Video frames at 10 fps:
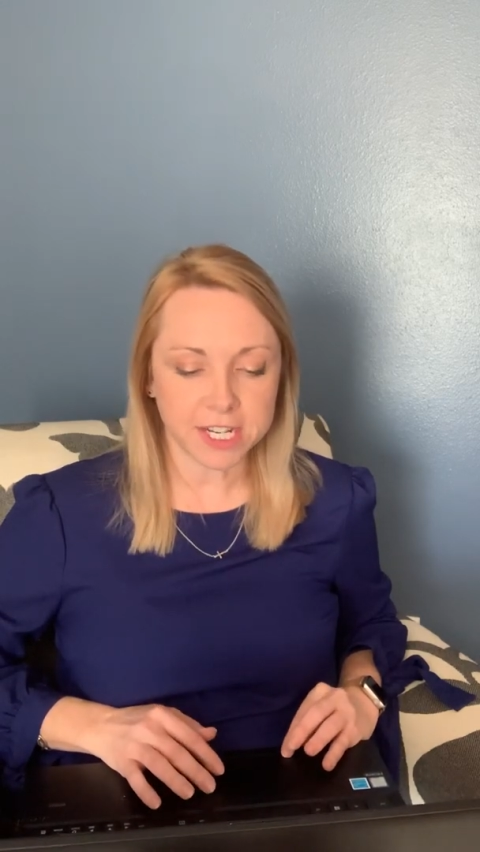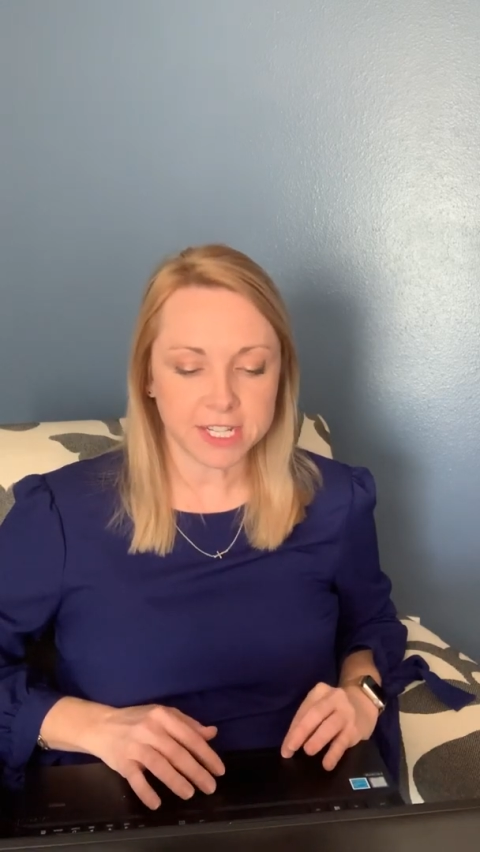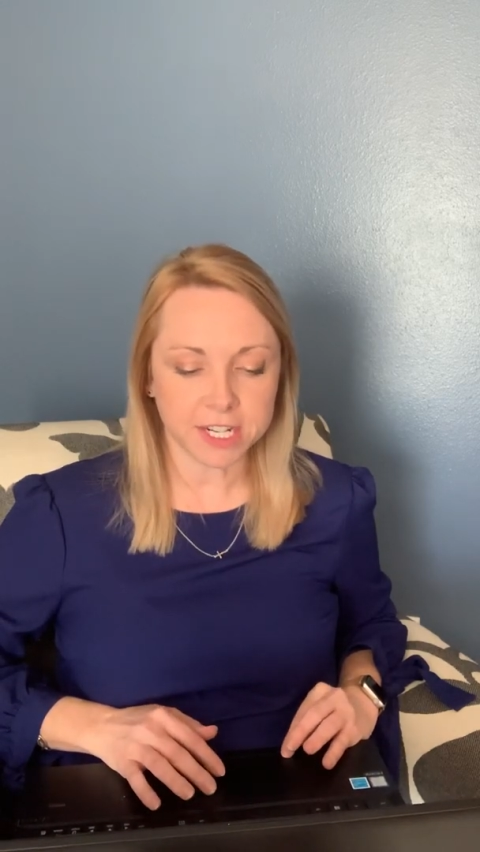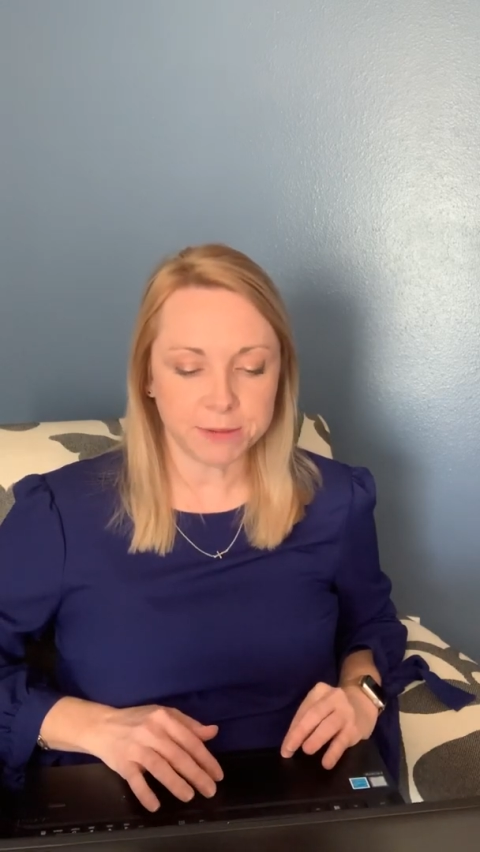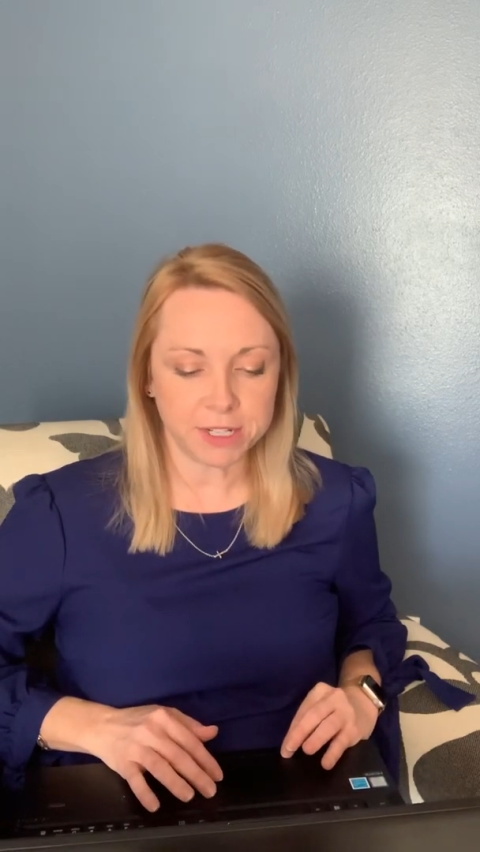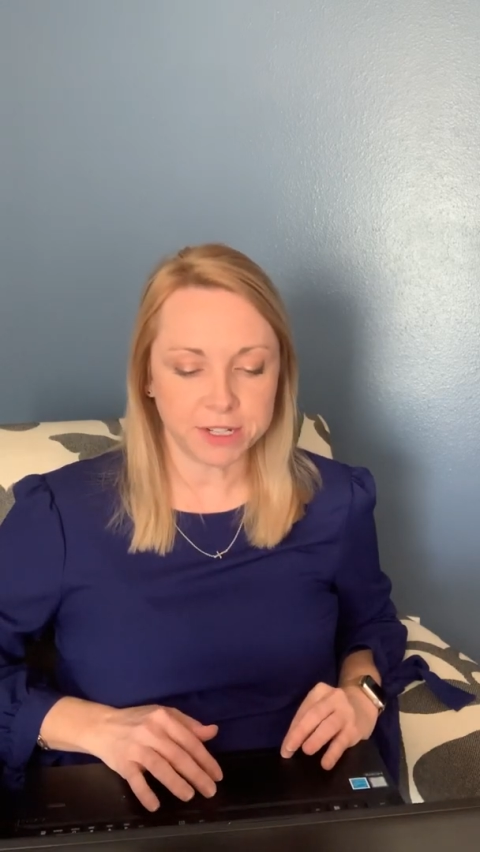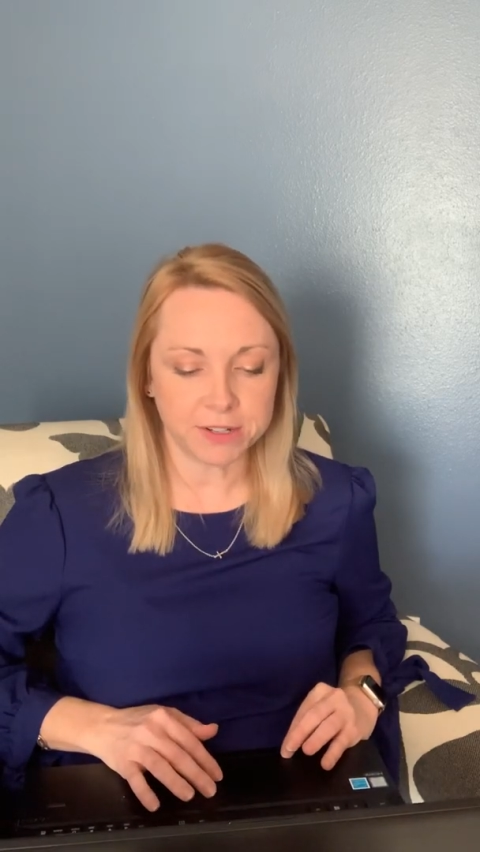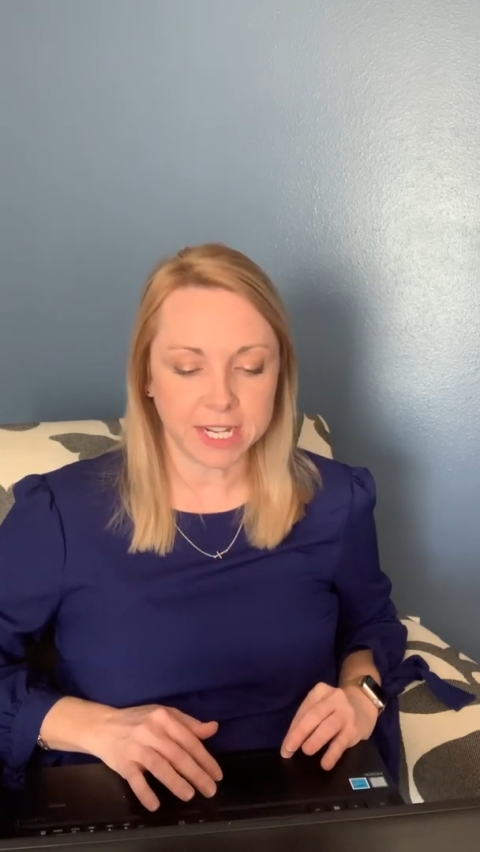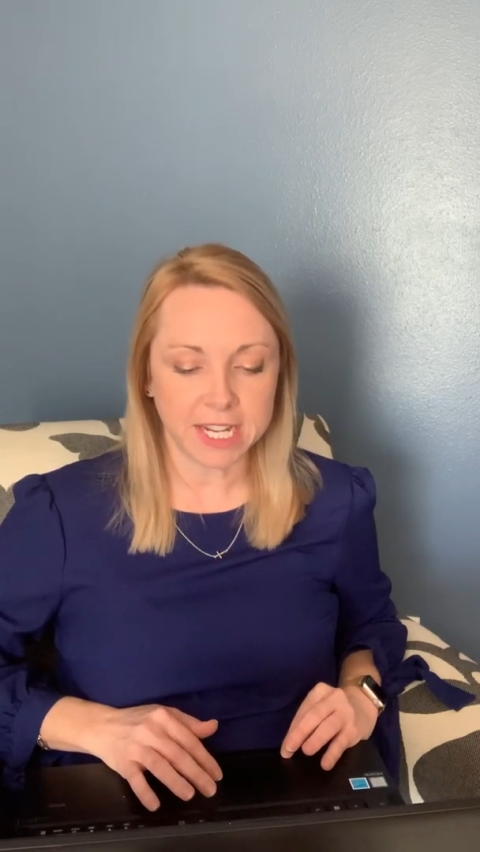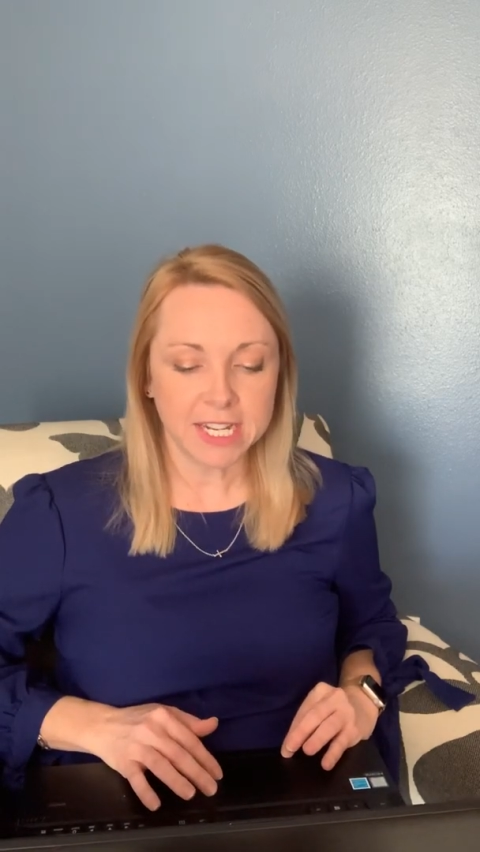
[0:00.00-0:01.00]
he's going to be
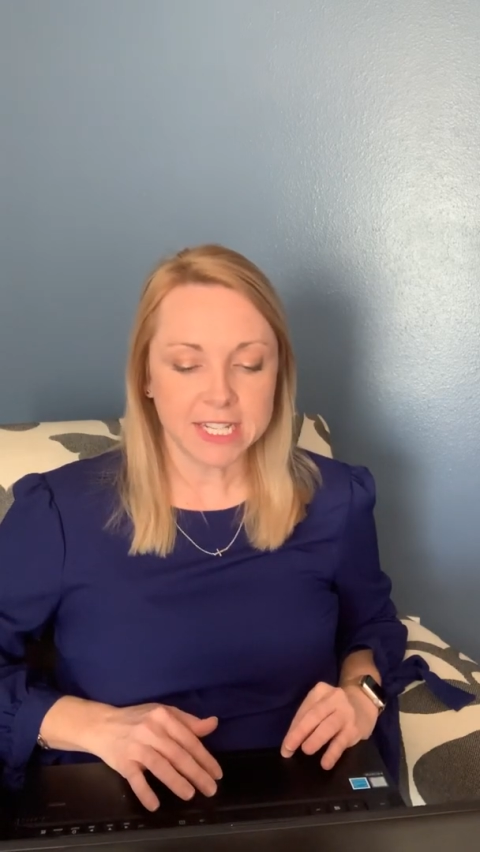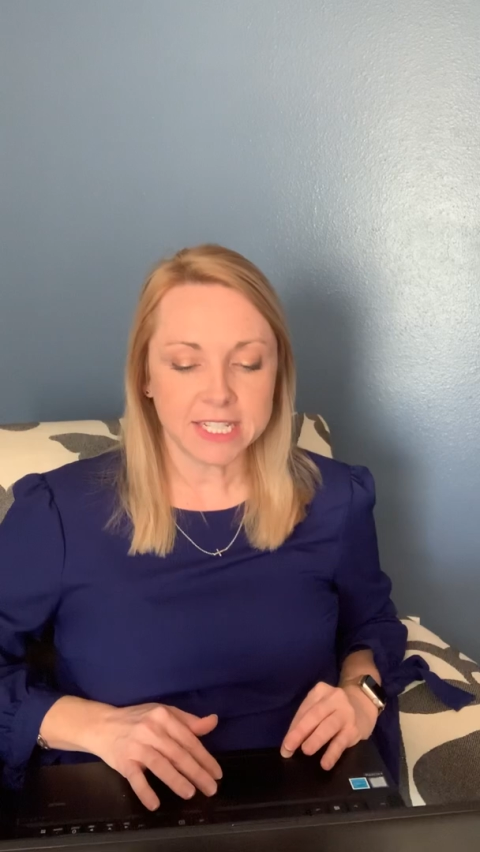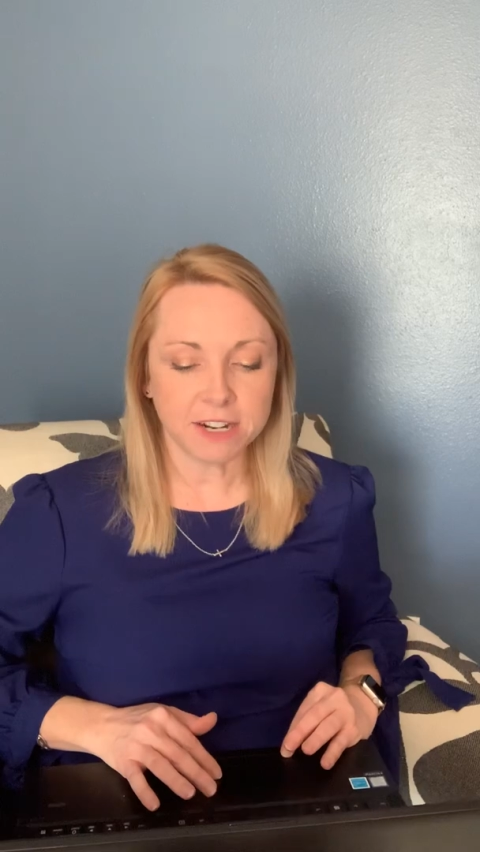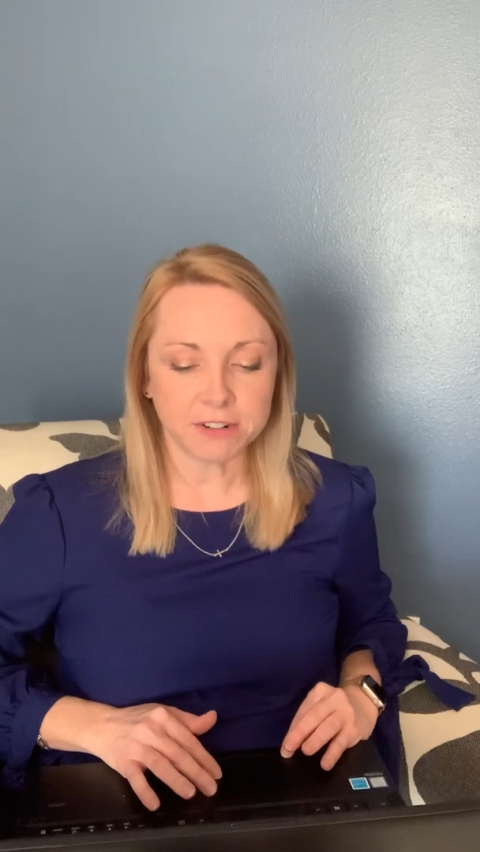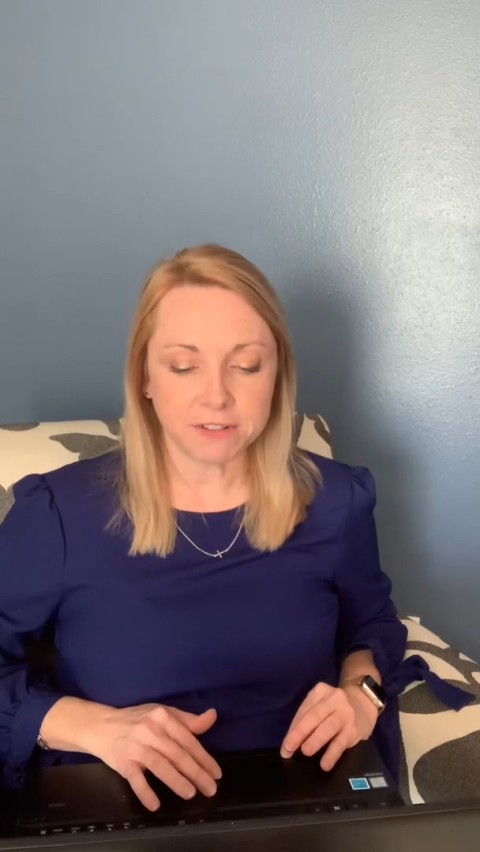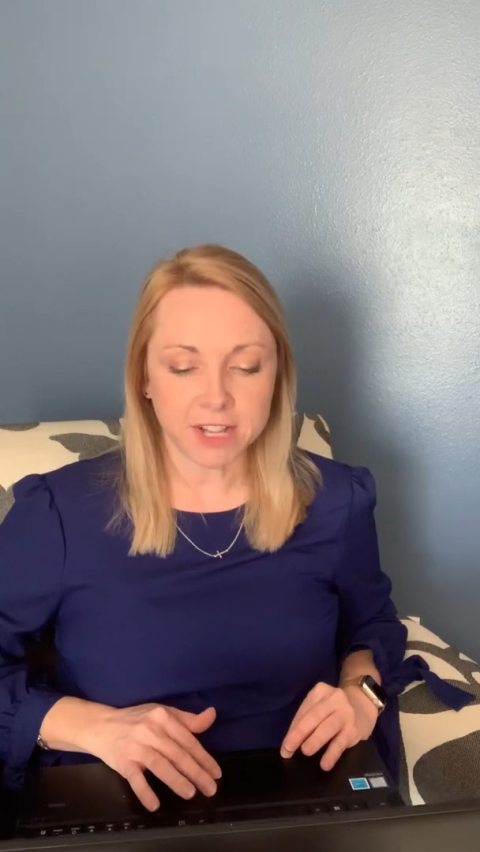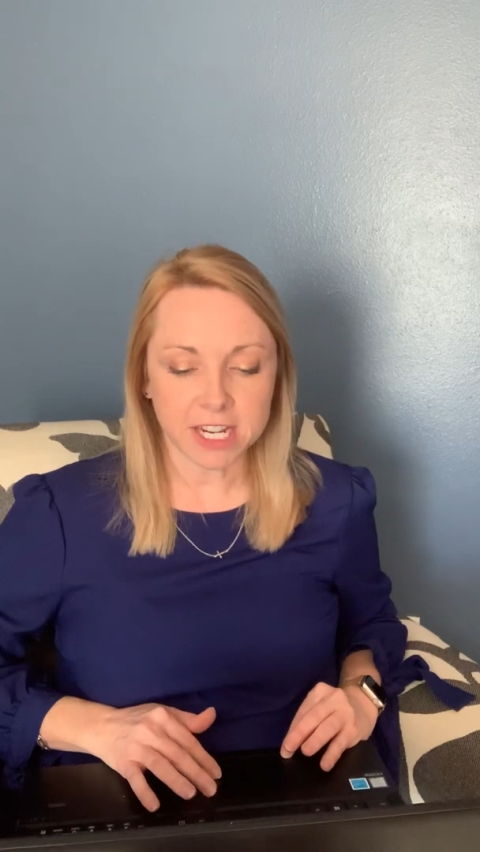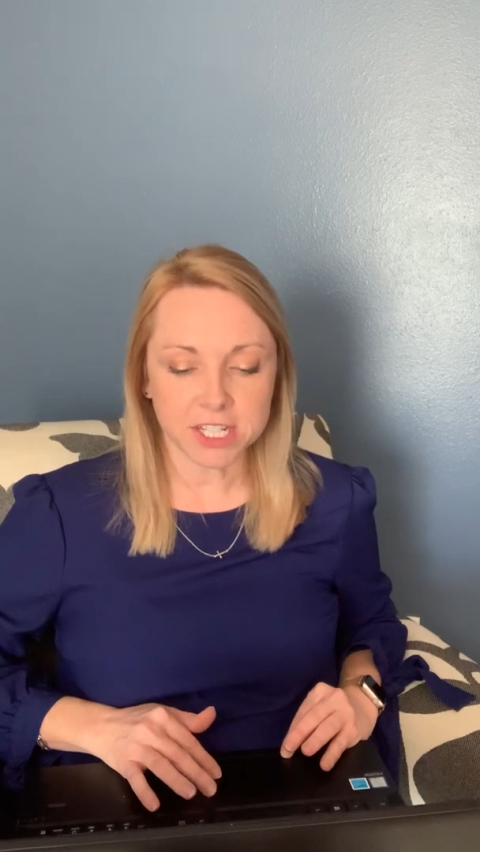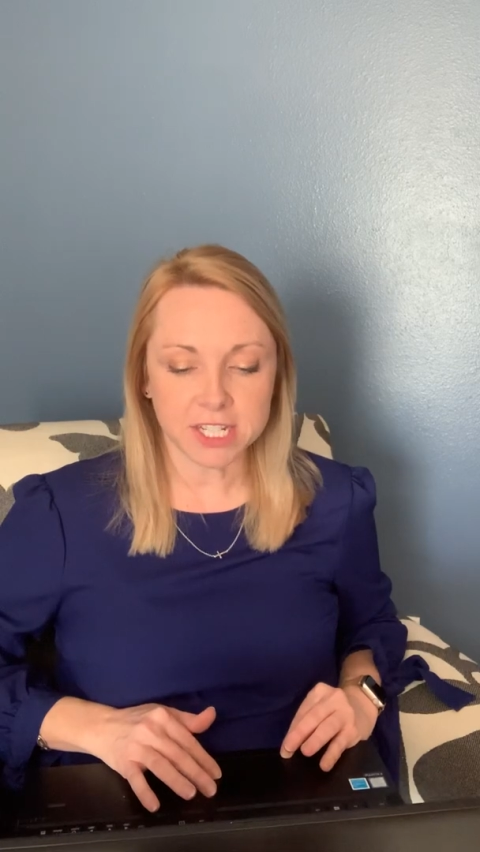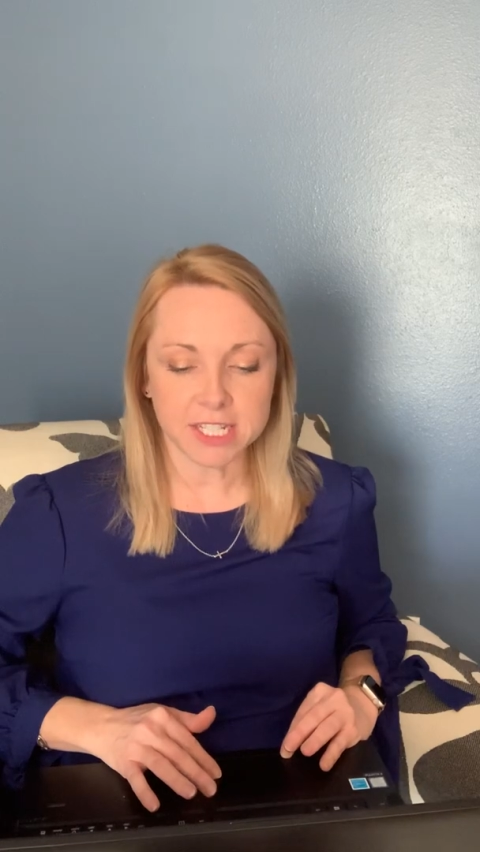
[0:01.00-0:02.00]
doing
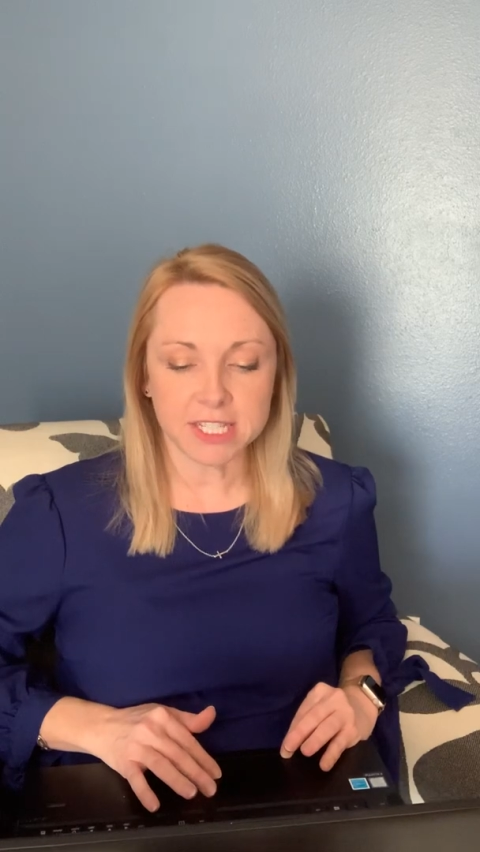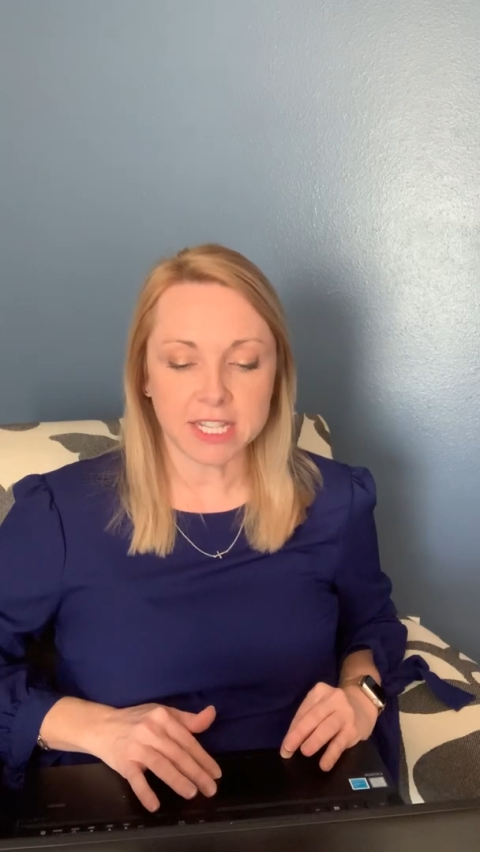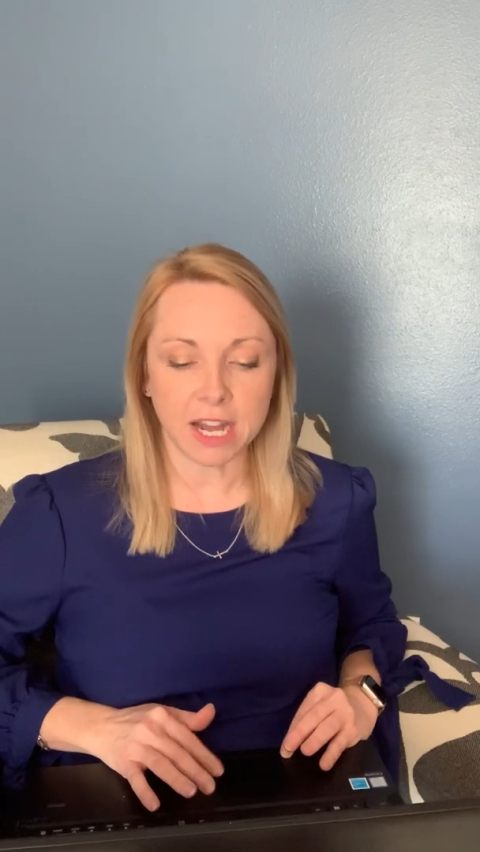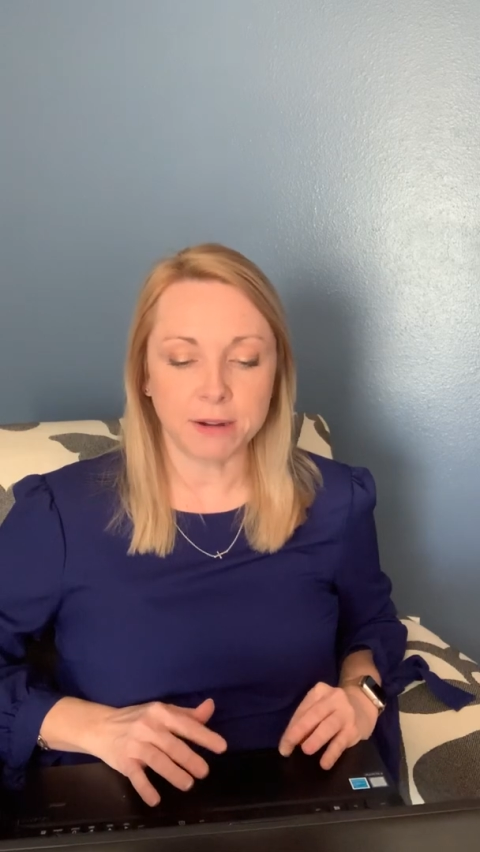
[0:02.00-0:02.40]
self-reflections